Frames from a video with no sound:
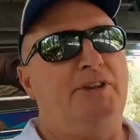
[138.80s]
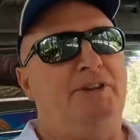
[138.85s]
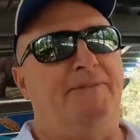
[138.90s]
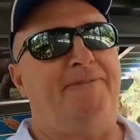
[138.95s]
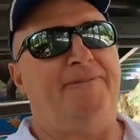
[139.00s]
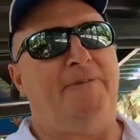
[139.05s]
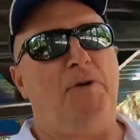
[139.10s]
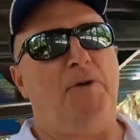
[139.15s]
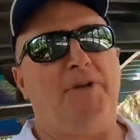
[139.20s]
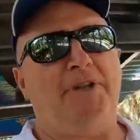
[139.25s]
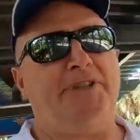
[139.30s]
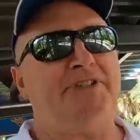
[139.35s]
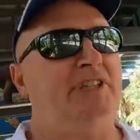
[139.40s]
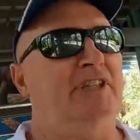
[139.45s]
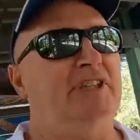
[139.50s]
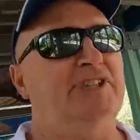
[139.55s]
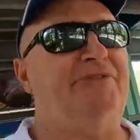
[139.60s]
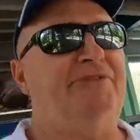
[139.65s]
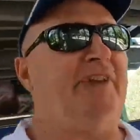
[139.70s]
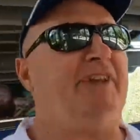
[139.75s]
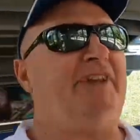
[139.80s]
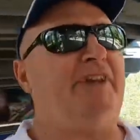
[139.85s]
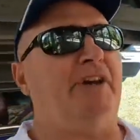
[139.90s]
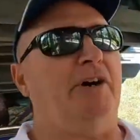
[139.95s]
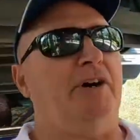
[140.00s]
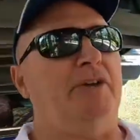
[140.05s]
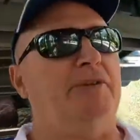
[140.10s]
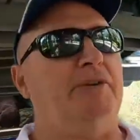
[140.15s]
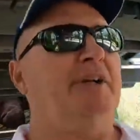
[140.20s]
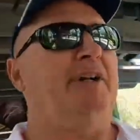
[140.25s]
the focus of this
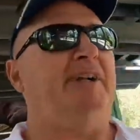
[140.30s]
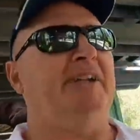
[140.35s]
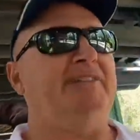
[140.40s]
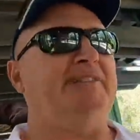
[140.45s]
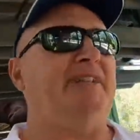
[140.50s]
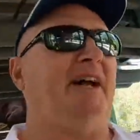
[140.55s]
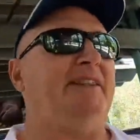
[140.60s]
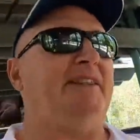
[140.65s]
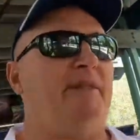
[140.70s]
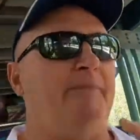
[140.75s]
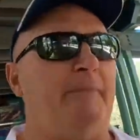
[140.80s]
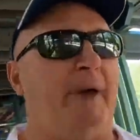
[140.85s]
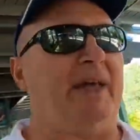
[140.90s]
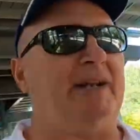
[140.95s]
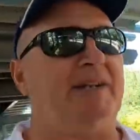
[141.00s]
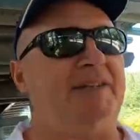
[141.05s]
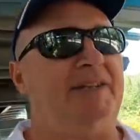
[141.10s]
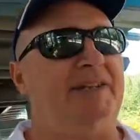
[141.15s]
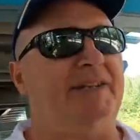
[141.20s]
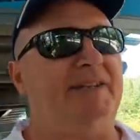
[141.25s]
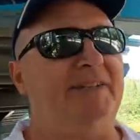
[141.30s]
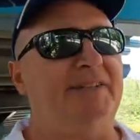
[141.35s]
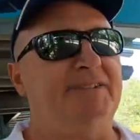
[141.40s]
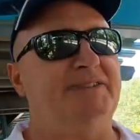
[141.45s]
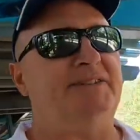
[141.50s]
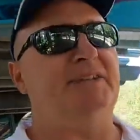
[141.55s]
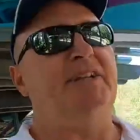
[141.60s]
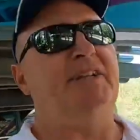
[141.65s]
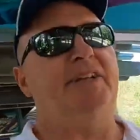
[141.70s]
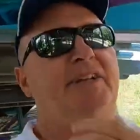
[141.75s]
video is not the
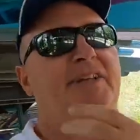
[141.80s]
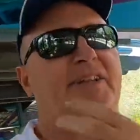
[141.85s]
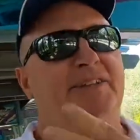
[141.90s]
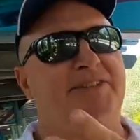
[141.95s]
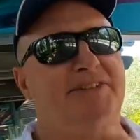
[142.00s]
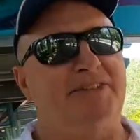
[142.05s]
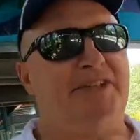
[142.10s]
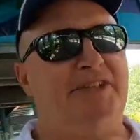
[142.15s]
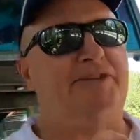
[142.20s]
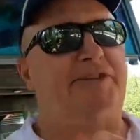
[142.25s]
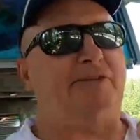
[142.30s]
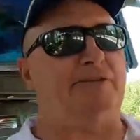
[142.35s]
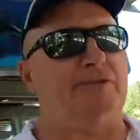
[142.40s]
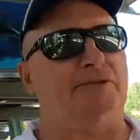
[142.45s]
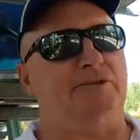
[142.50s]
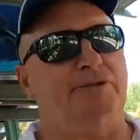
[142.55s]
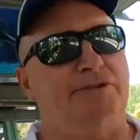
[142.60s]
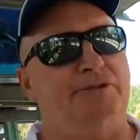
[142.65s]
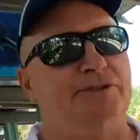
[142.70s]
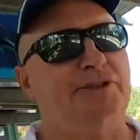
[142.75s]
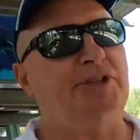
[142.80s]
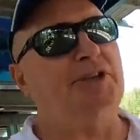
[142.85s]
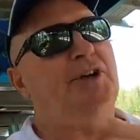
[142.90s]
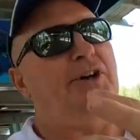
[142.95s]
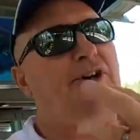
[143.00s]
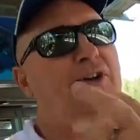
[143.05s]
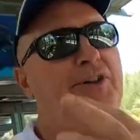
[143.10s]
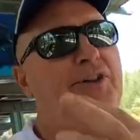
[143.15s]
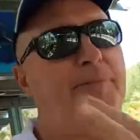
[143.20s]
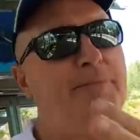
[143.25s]
manatees, the sea turtles,
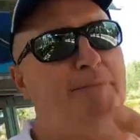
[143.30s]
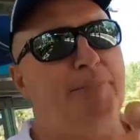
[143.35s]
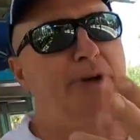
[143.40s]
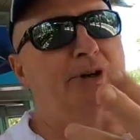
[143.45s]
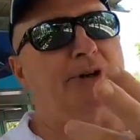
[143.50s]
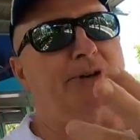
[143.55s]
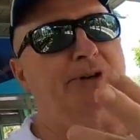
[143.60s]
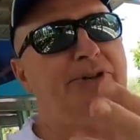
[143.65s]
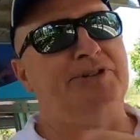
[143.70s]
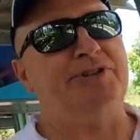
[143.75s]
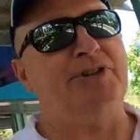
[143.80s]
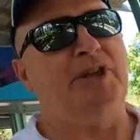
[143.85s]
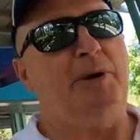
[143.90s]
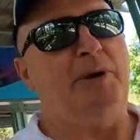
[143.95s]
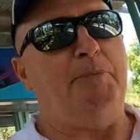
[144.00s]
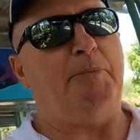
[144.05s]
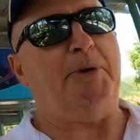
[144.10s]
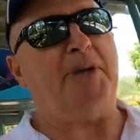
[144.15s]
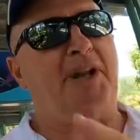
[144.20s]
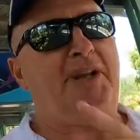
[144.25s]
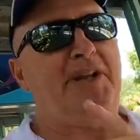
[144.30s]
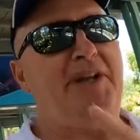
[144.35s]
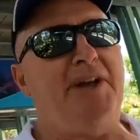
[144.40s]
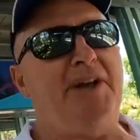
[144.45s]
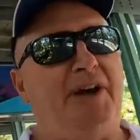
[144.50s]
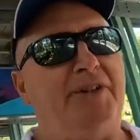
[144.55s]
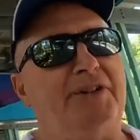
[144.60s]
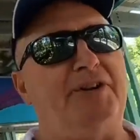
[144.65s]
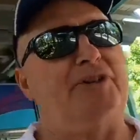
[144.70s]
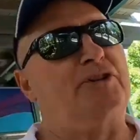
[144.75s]
or the birds, but
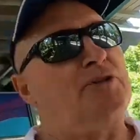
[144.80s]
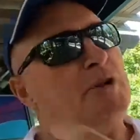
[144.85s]
another